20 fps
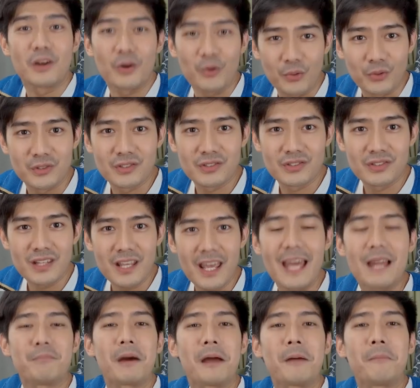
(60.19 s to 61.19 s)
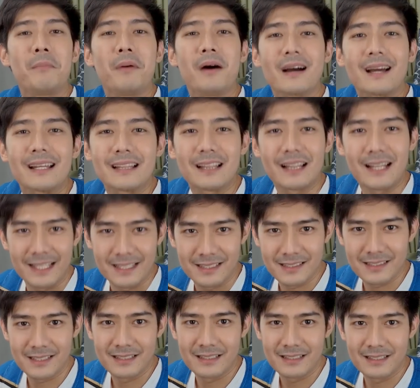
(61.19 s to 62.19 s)
those in my bucket
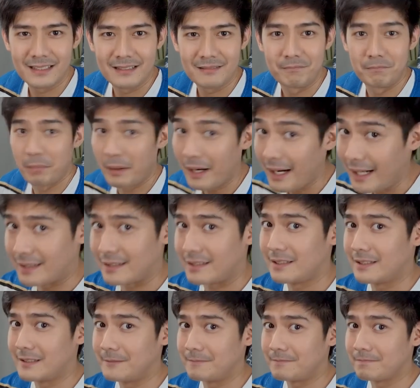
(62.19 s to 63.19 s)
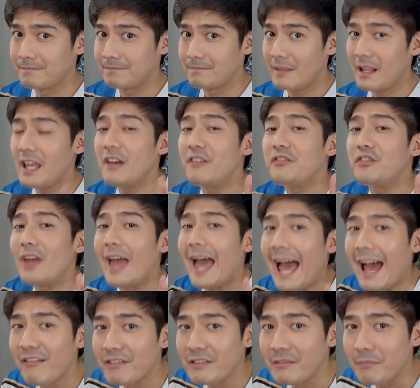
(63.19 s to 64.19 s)
list. But if you
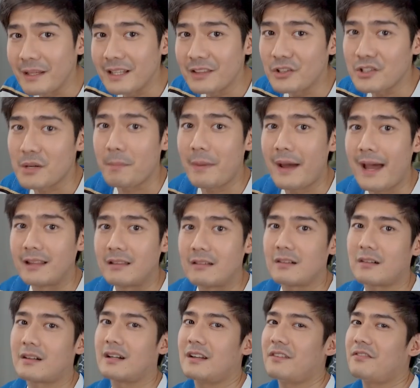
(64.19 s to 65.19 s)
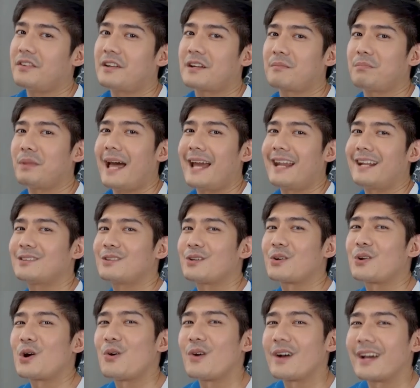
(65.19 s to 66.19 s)
haven't been to Japan, or if you're planning to
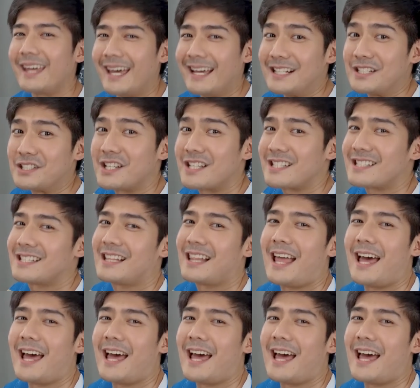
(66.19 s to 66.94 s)
go again just